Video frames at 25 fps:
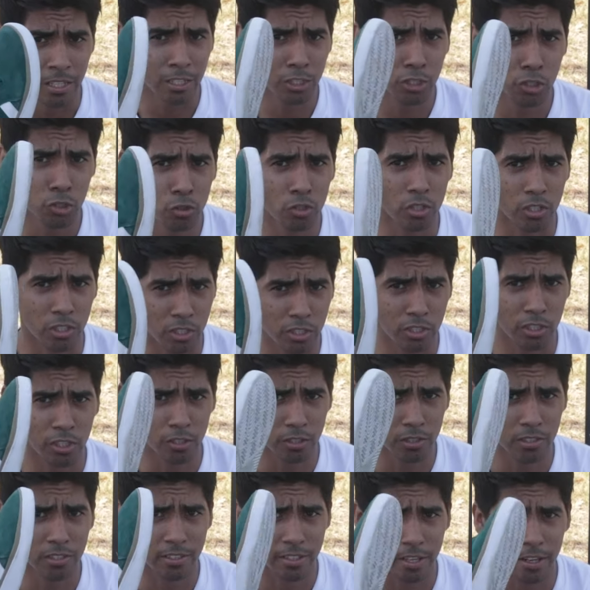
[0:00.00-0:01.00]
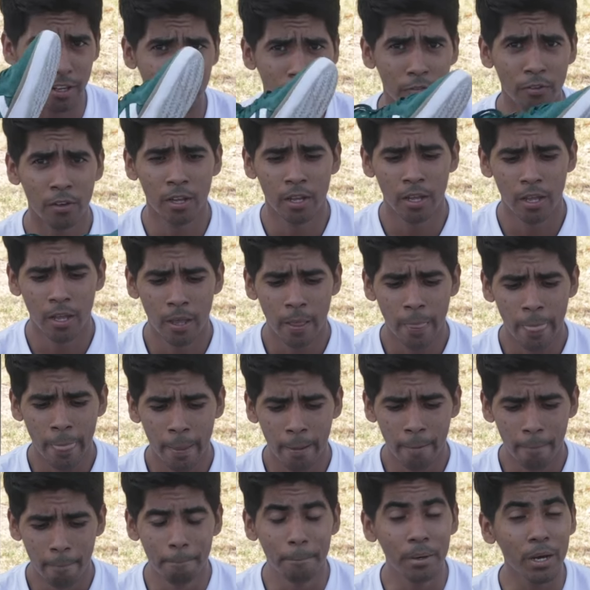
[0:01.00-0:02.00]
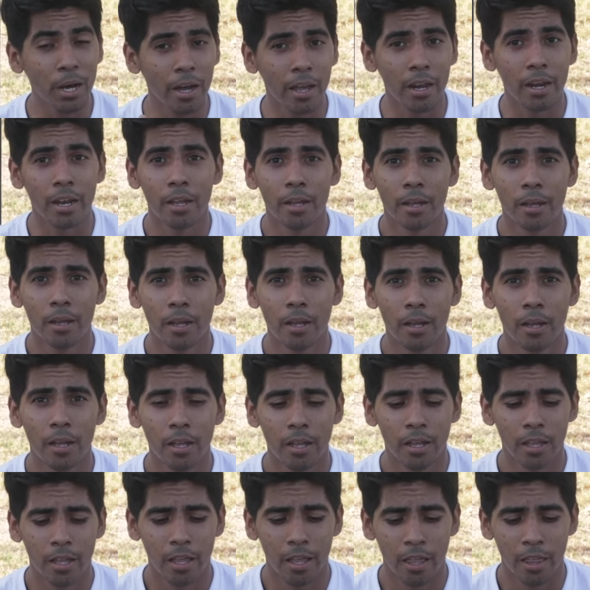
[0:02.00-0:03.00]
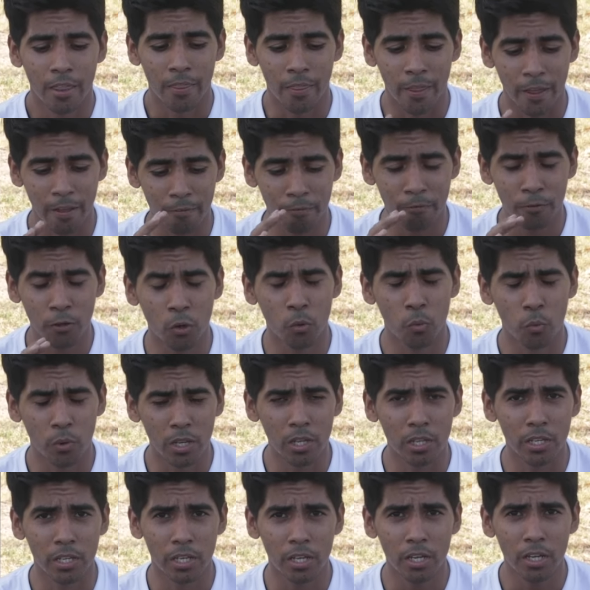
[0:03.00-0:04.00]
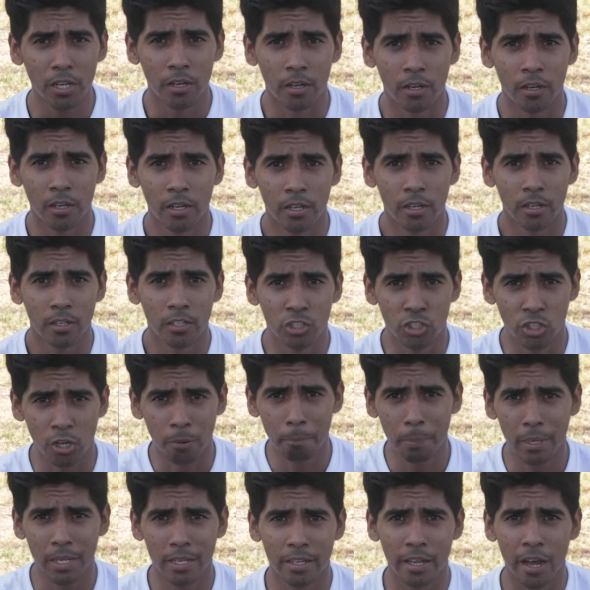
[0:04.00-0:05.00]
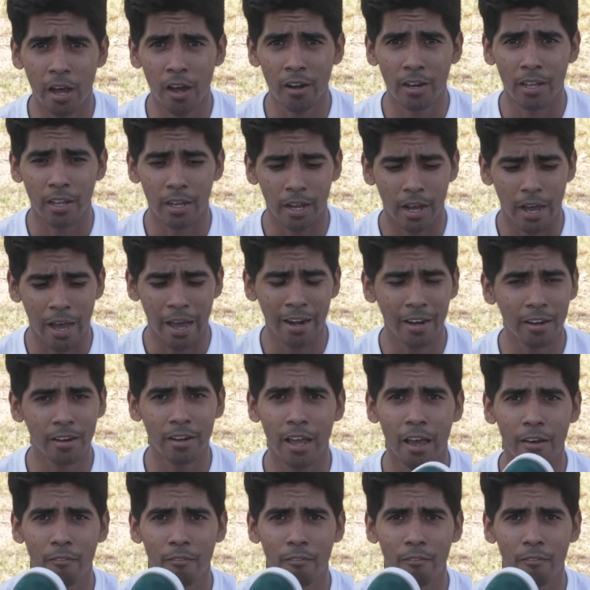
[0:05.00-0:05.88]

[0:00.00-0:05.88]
These shoes are still stiff, but they feel really good. Jumping down it, I didn't